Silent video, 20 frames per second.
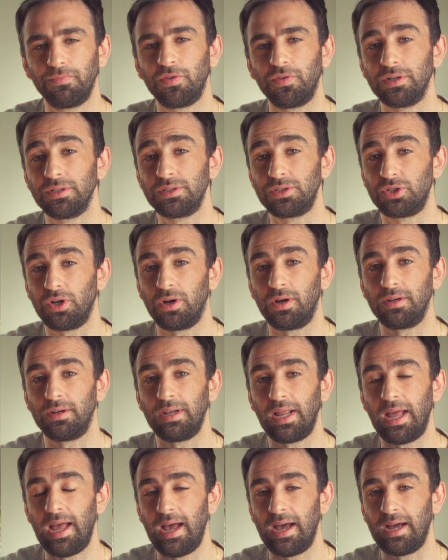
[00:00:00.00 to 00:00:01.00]
first,
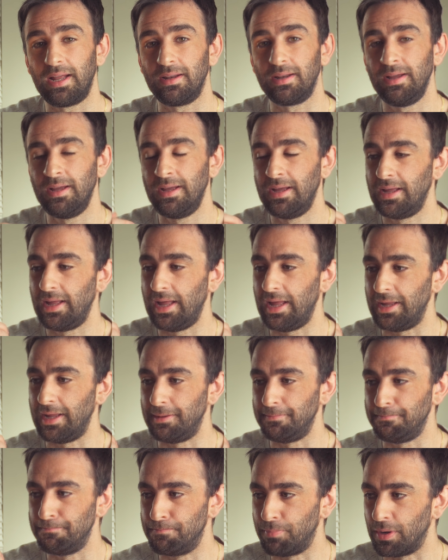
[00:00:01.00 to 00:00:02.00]
John had
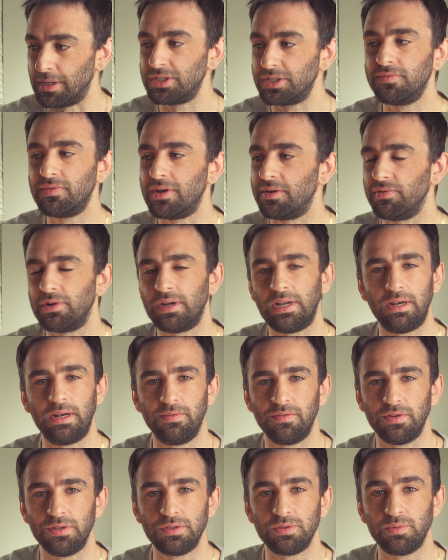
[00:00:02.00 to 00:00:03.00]
a bunch of different
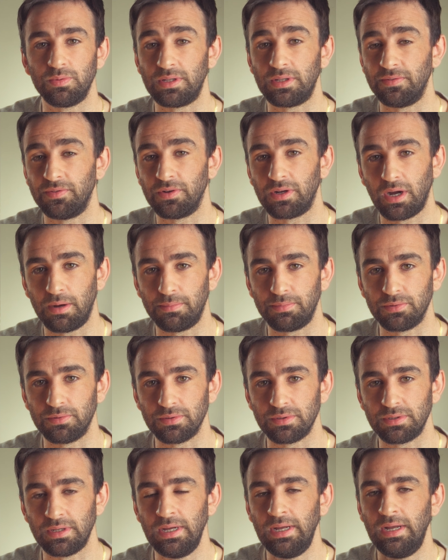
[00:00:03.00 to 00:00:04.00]
interviews with different
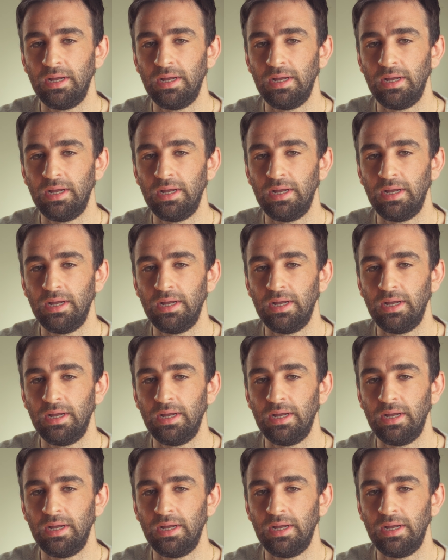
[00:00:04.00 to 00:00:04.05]
couples,